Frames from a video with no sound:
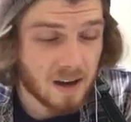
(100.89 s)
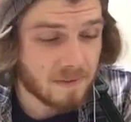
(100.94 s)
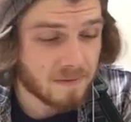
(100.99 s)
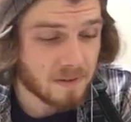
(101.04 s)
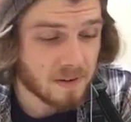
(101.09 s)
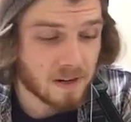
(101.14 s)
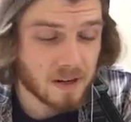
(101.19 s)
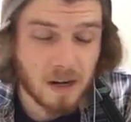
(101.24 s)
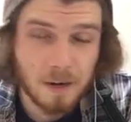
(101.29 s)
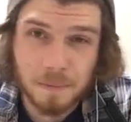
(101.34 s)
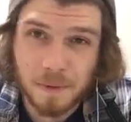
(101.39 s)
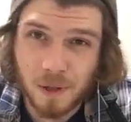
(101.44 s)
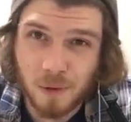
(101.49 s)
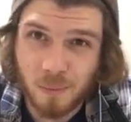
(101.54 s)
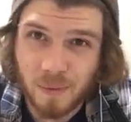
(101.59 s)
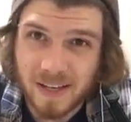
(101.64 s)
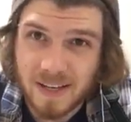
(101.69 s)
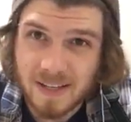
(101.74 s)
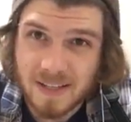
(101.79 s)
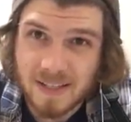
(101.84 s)
for a couple of
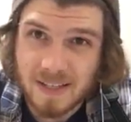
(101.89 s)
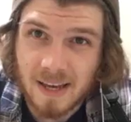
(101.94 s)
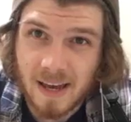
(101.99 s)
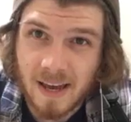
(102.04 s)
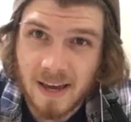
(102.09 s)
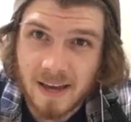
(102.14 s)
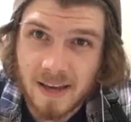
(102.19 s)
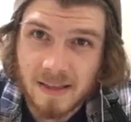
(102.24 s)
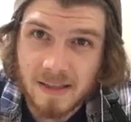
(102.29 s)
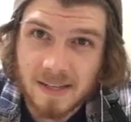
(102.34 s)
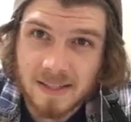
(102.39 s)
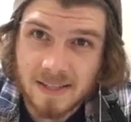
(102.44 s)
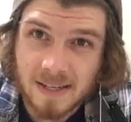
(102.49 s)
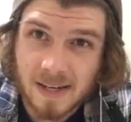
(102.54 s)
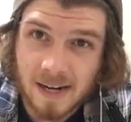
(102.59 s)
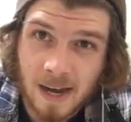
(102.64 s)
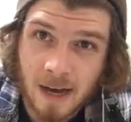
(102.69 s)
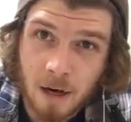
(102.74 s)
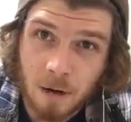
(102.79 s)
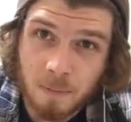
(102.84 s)
weeks, and that's
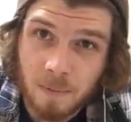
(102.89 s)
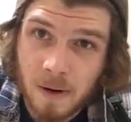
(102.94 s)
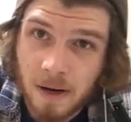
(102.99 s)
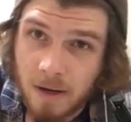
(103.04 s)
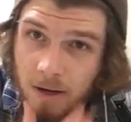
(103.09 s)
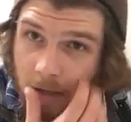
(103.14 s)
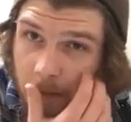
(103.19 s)
going to help